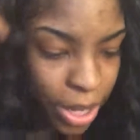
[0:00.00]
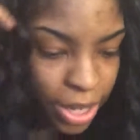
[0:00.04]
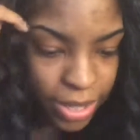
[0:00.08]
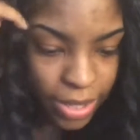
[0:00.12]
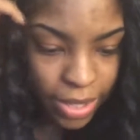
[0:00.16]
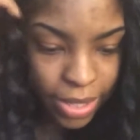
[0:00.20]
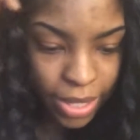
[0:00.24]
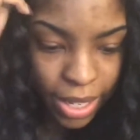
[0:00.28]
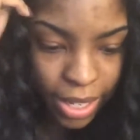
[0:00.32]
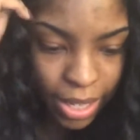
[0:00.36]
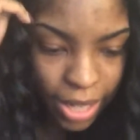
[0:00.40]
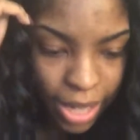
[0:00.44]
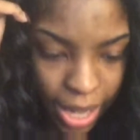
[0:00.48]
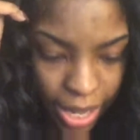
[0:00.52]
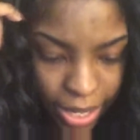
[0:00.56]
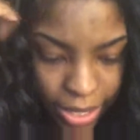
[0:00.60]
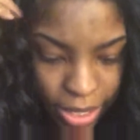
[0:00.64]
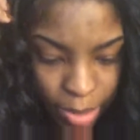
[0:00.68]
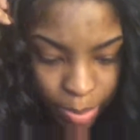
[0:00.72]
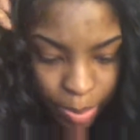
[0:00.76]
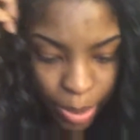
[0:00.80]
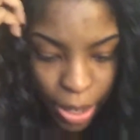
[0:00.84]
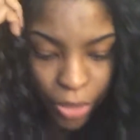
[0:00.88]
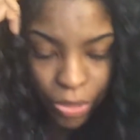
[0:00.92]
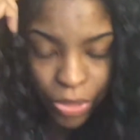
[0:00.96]
I said, guys,
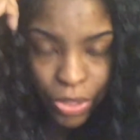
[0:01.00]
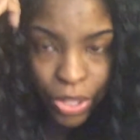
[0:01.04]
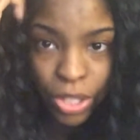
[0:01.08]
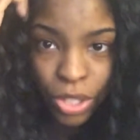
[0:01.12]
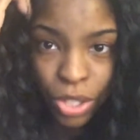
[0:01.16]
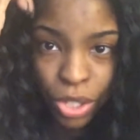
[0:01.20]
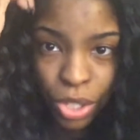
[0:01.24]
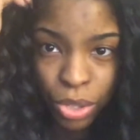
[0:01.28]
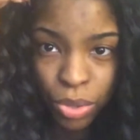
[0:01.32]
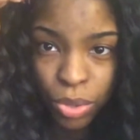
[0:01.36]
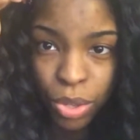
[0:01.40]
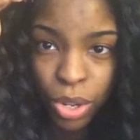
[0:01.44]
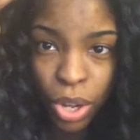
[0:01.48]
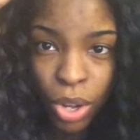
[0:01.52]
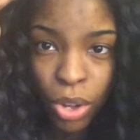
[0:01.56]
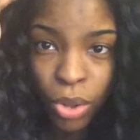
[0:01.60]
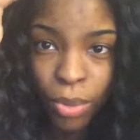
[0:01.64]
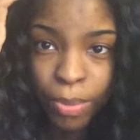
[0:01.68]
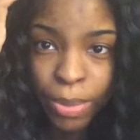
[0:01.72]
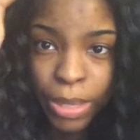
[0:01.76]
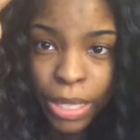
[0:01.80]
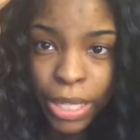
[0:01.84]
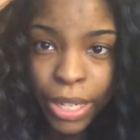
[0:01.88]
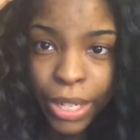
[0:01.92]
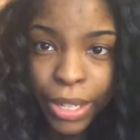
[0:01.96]
about these 2
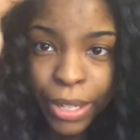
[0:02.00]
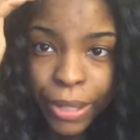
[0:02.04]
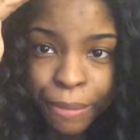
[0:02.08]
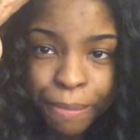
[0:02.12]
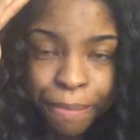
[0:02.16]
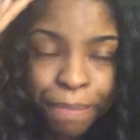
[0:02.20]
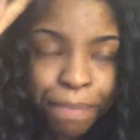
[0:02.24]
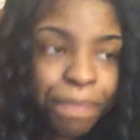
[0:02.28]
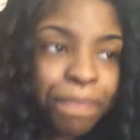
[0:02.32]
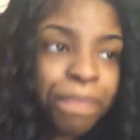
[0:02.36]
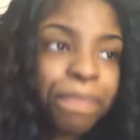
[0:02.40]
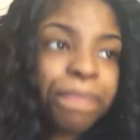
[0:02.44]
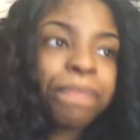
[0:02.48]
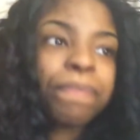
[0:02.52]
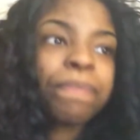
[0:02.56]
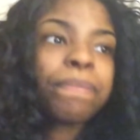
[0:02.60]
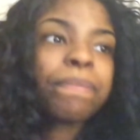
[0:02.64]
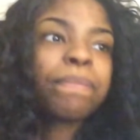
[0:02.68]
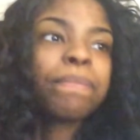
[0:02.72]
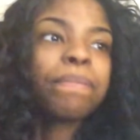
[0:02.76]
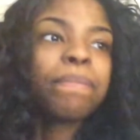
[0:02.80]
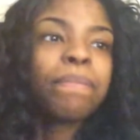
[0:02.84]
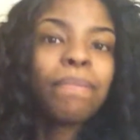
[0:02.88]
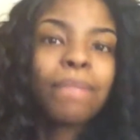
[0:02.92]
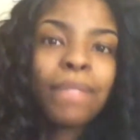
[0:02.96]
combs here.
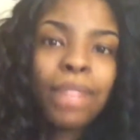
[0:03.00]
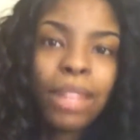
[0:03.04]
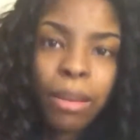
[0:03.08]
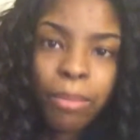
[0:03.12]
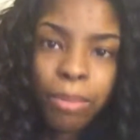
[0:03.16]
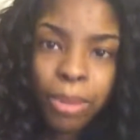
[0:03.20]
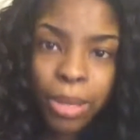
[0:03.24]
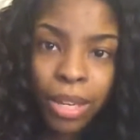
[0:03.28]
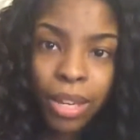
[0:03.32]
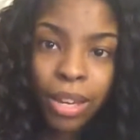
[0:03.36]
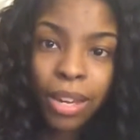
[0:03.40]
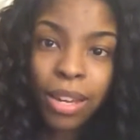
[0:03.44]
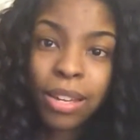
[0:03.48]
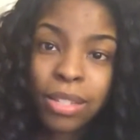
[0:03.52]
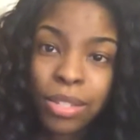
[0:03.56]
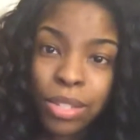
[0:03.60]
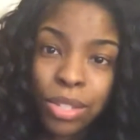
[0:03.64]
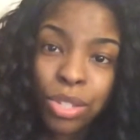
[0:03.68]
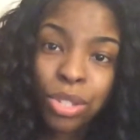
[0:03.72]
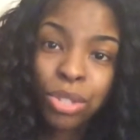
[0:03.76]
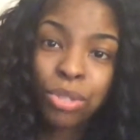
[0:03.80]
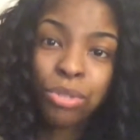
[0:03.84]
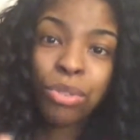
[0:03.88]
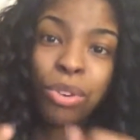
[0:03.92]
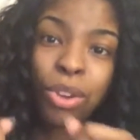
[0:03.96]

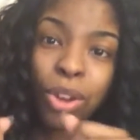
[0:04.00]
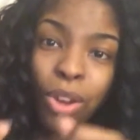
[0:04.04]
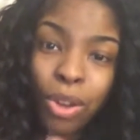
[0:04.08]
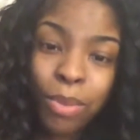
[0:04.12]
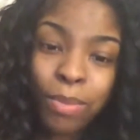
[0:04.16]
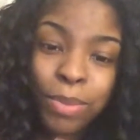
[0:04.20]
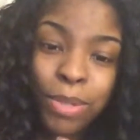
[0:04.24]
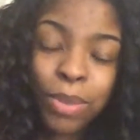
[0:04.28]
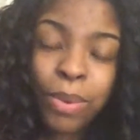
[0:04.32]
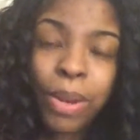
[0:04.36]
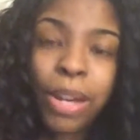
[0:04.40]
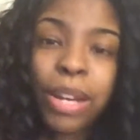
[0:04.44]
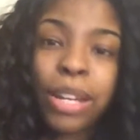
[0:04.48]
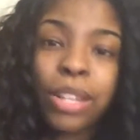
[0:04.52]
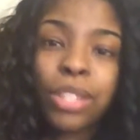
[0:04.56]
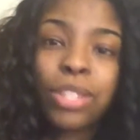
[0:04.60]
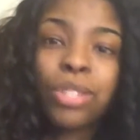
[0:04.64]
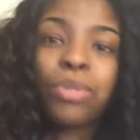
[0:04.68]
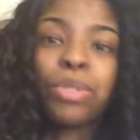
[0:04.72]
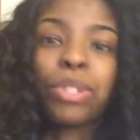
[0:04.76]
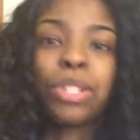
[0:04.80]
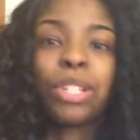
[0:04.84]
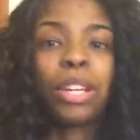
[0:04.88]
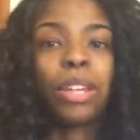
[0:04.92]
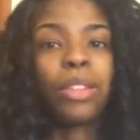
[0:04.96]
Because 2 combs are right
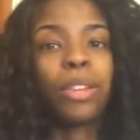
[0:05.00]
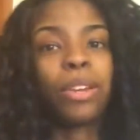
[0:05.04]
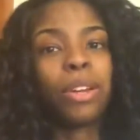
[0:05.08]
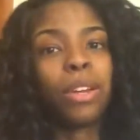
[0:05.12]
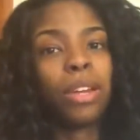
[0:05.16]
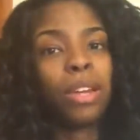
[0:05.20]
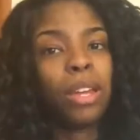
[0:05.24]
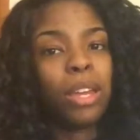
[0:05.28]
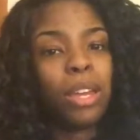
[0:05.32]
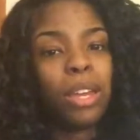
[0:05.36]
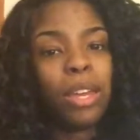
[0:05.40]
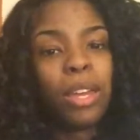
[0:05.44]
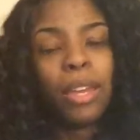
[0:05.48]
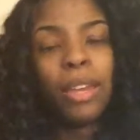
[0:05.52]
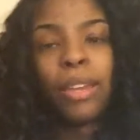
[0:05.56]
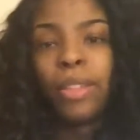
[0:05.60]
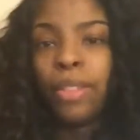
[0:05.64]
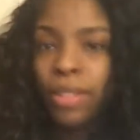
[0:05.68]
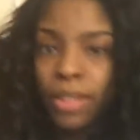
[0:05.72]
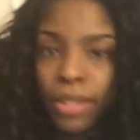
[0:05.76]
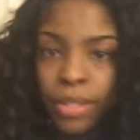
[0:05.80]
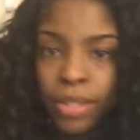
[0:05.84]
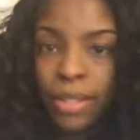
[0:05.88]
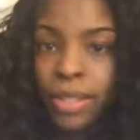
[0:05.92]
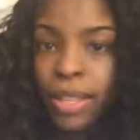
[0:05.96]
next to each other,
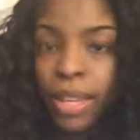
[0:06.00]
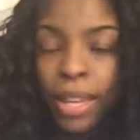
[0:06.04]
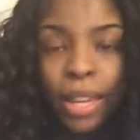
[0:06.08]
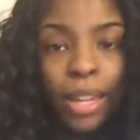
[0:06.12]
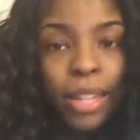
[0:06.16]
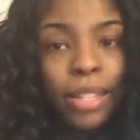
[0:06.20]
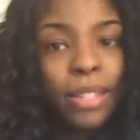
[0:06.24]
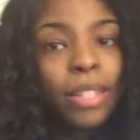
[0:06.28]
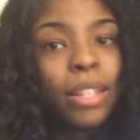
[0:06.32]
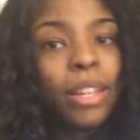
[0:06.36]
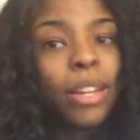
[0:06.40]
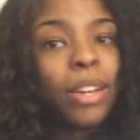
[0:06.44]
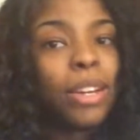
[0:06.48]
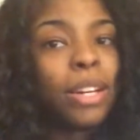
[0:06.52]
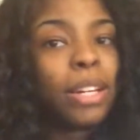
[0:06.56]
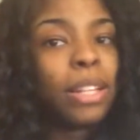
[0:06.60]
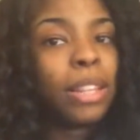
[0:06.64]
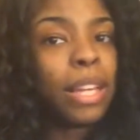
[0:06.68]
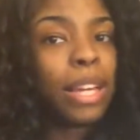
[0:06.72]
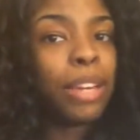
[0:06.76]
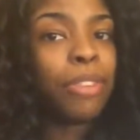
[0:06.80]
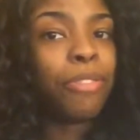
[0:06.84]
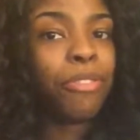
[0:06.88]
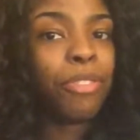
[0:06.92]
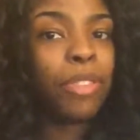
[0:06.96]
this thing isn't gonna
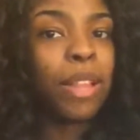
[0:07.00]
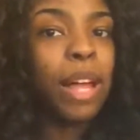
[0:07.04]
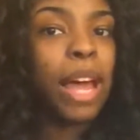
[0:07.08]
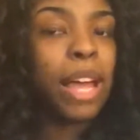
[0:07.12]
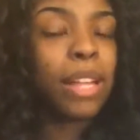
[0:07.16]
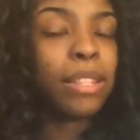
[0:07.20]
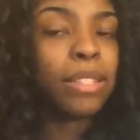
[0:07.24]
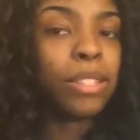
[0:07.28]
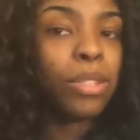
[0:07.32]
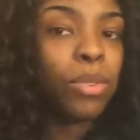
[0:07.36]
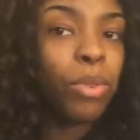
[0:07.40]
lay flat.